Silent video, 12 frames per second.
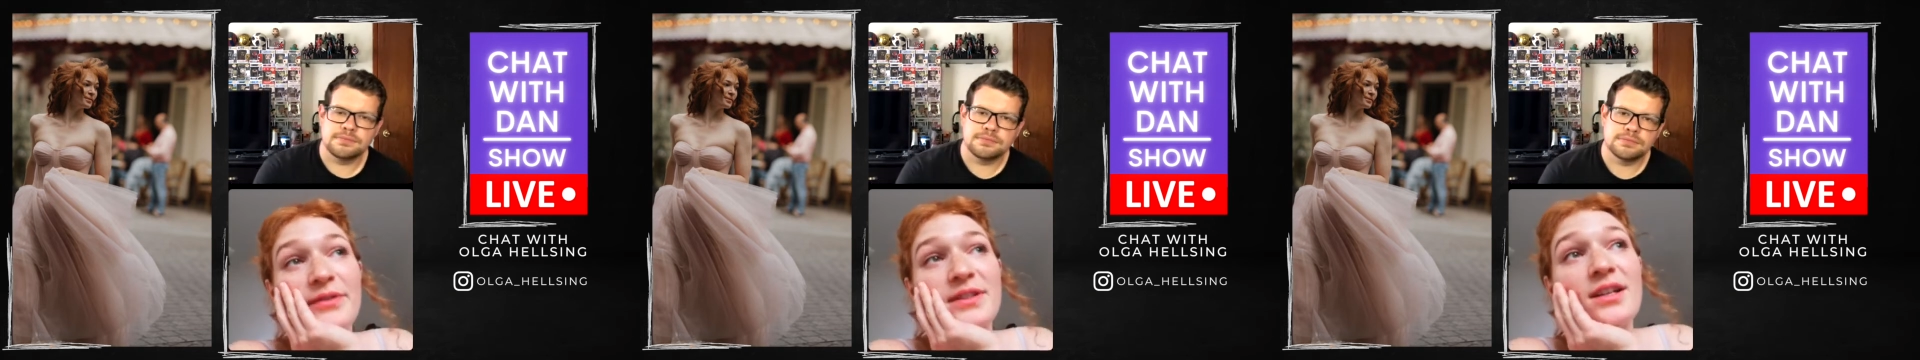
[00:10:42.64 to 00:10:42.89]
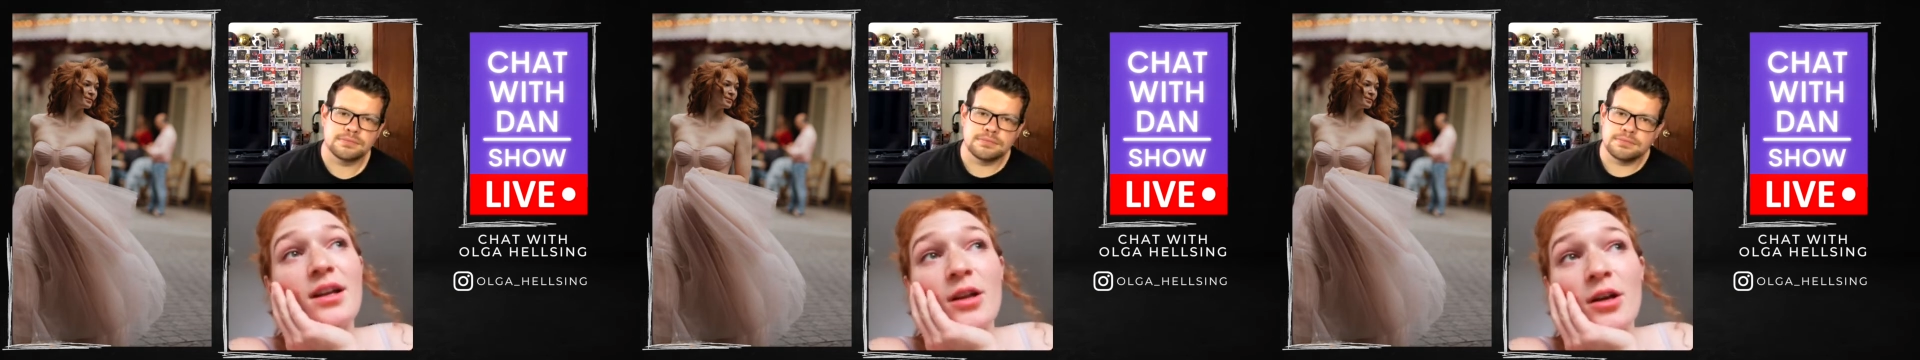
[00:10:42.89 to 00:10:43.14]
Speaker 1: I
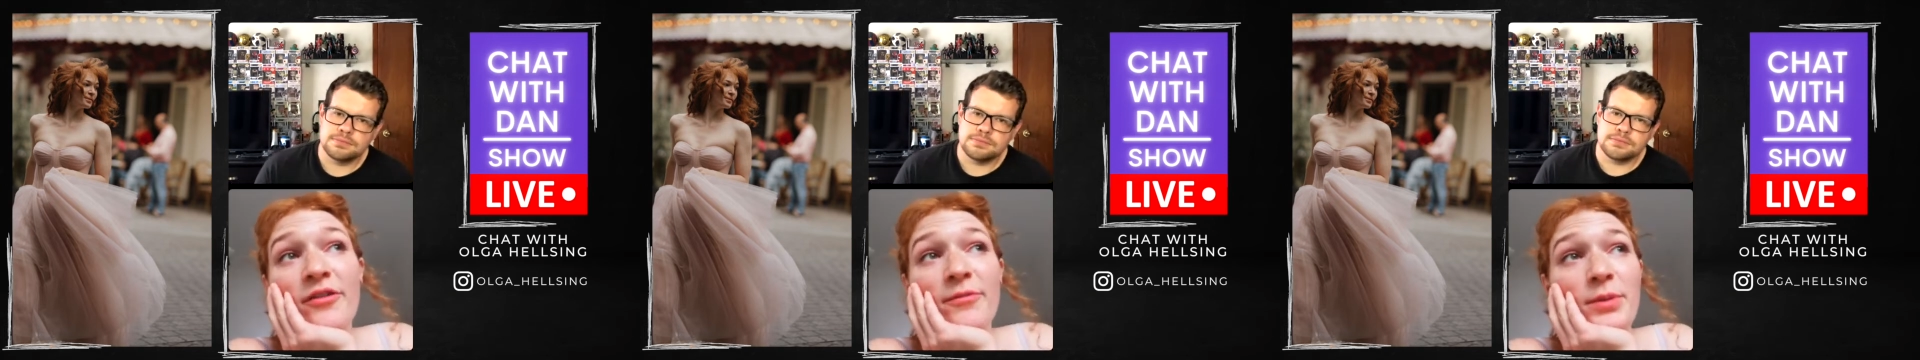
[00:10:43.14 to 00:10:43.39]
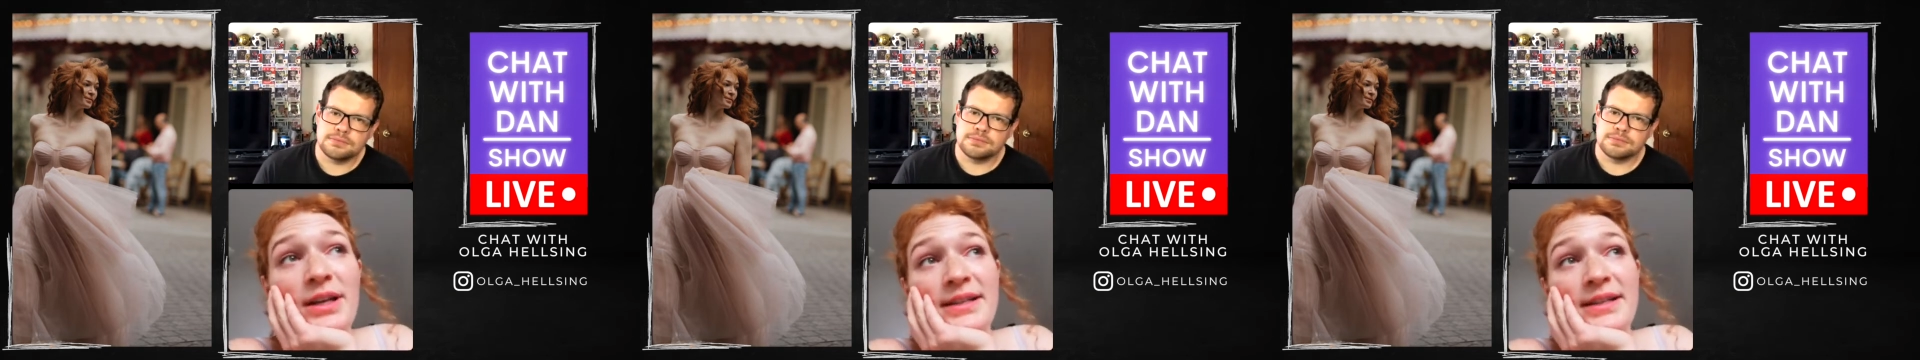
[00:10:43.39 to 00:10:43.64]
have seen a
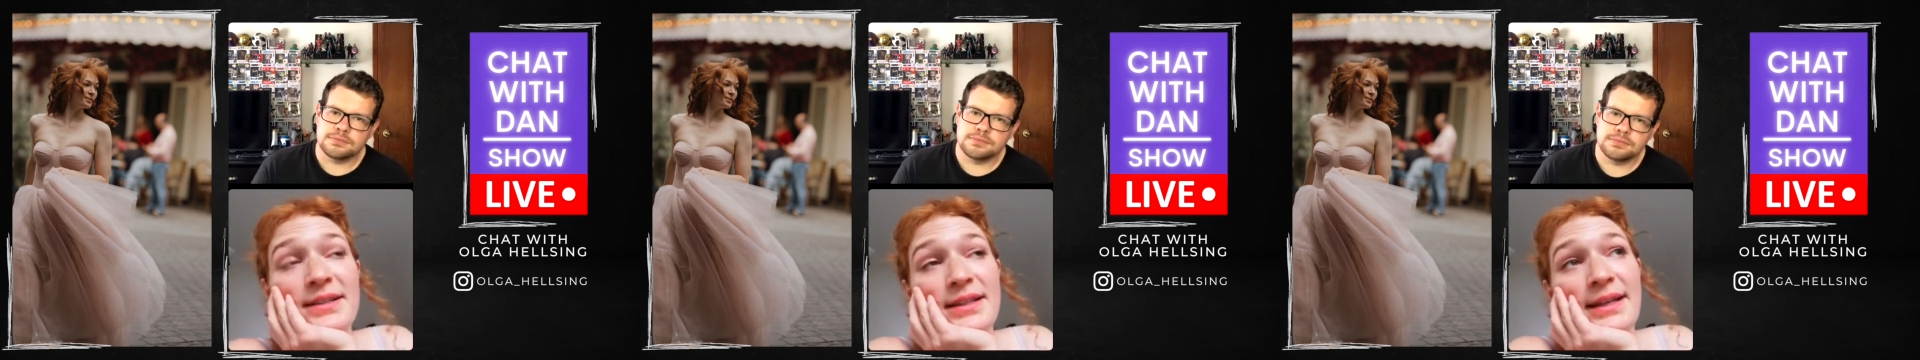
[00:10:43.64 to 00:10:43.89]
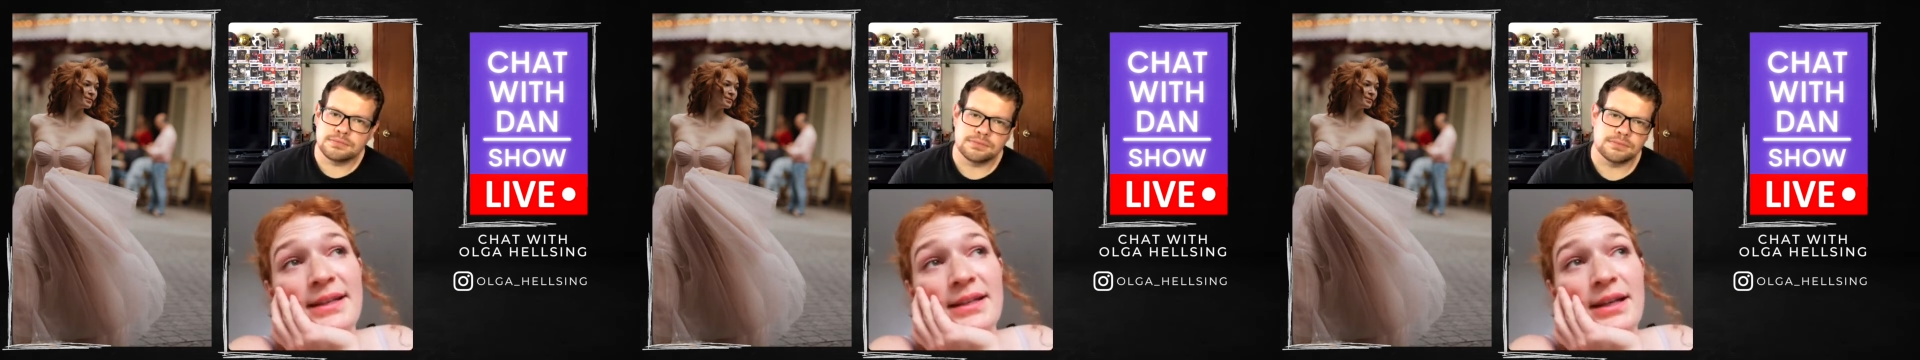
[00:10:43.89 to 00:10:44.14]
lot of
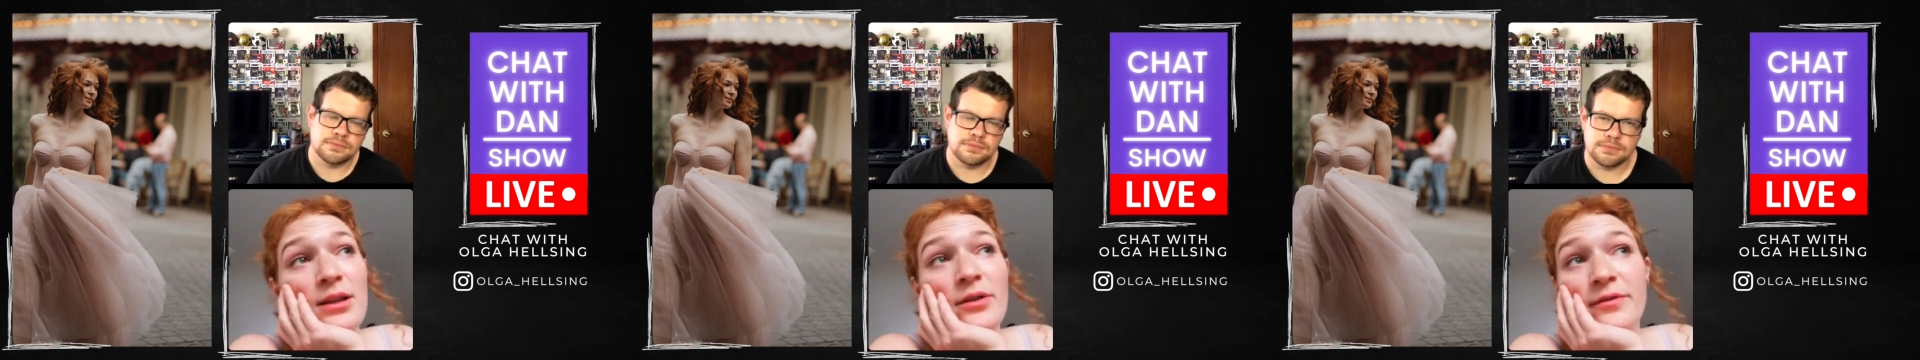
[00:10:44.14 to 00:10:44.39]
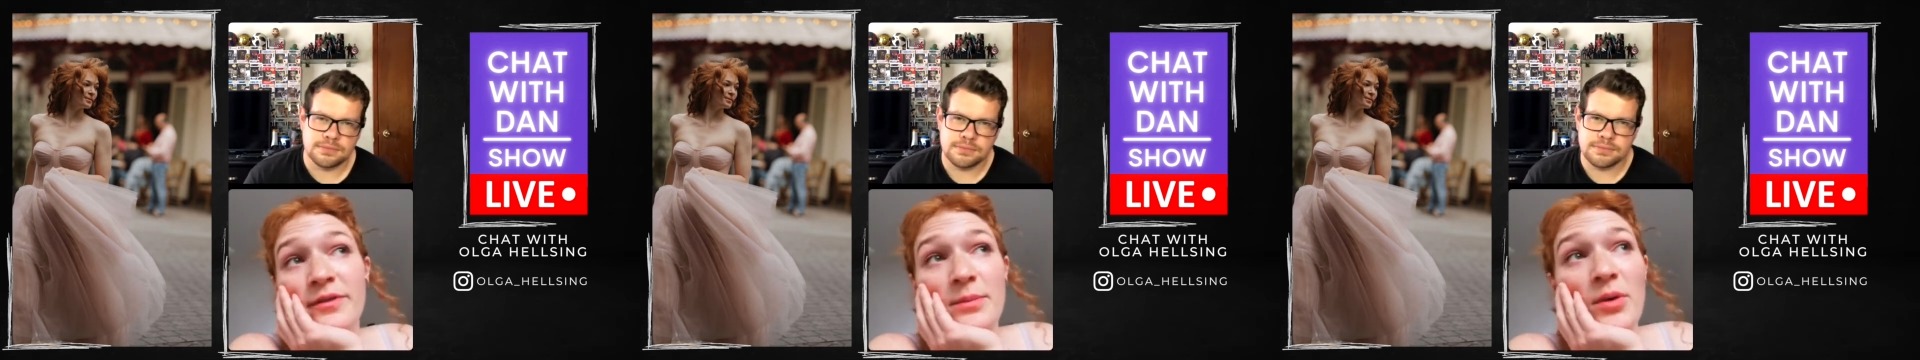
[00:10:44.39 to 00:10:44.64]
places and
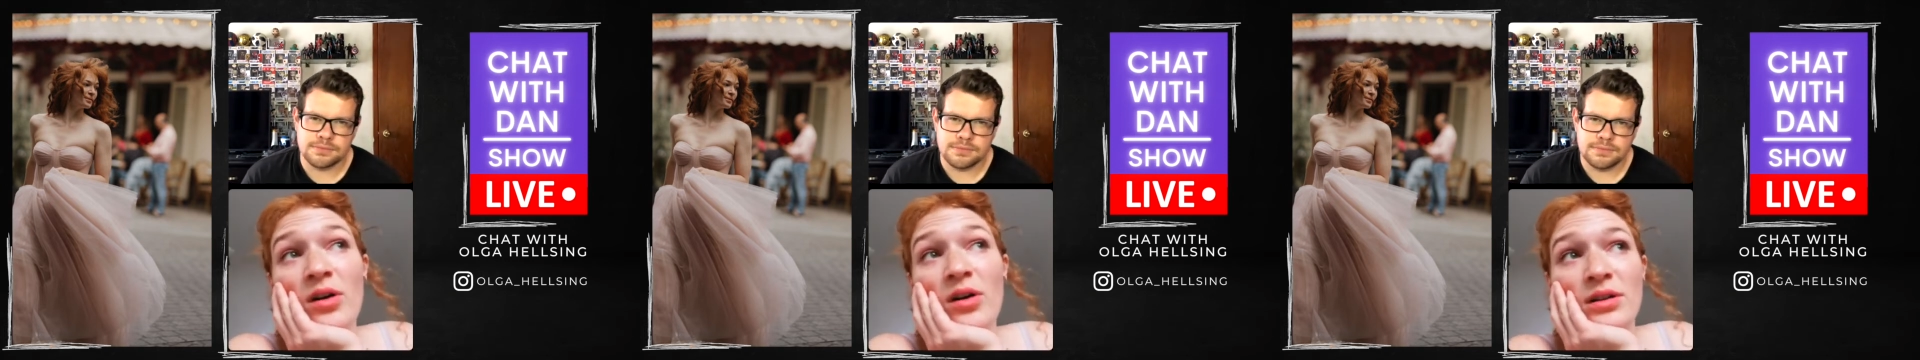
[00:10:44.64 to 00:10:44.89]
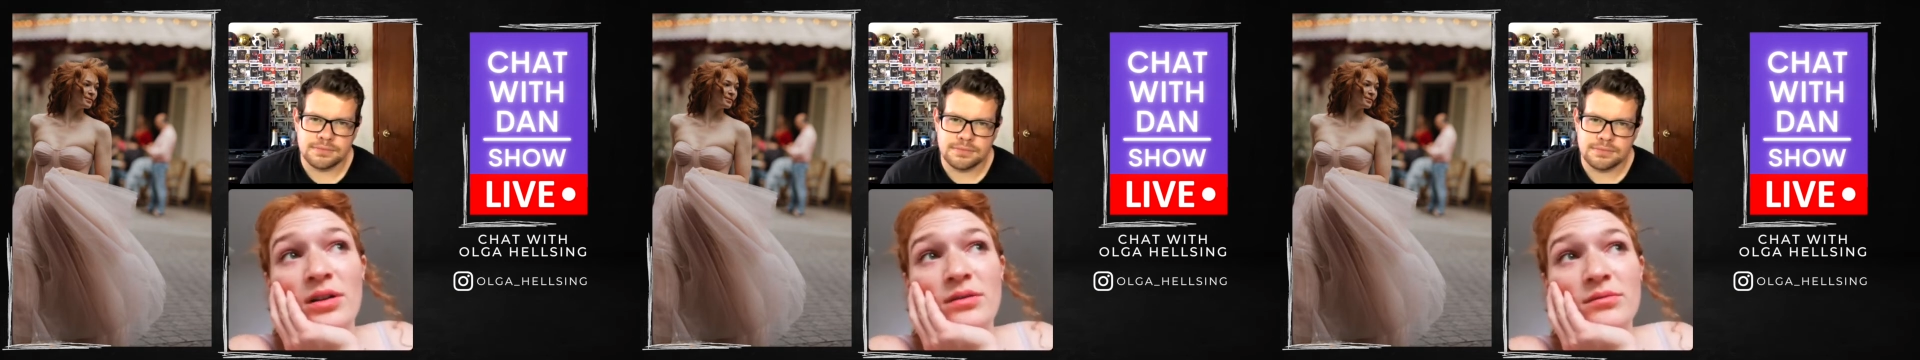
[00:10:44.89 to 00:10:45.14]
I love
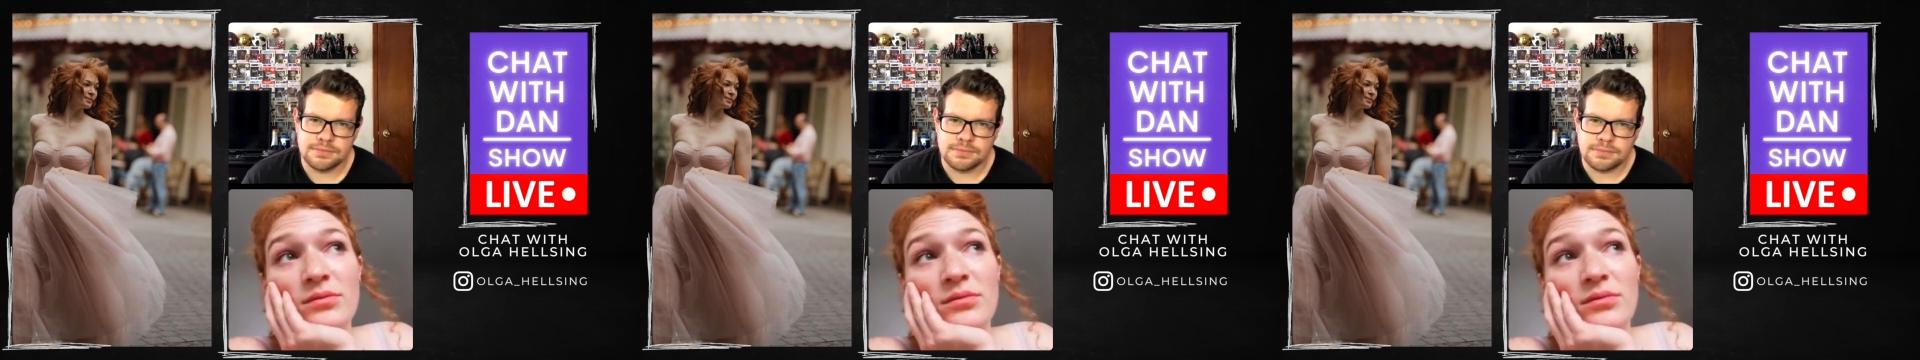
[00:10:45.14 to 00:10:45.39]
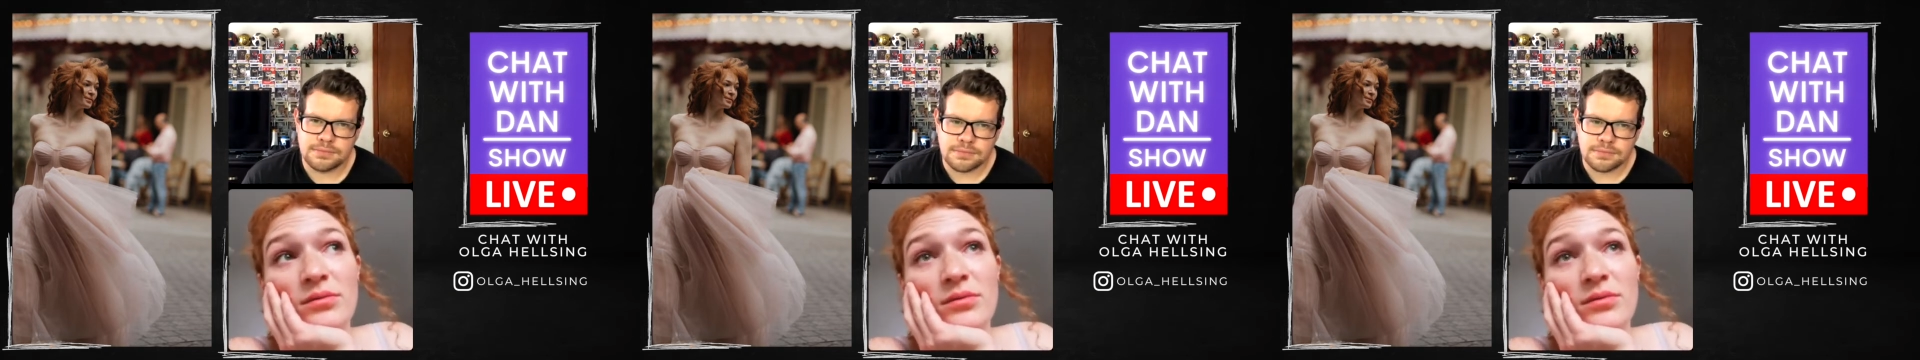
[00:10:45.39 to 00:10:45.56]
them all.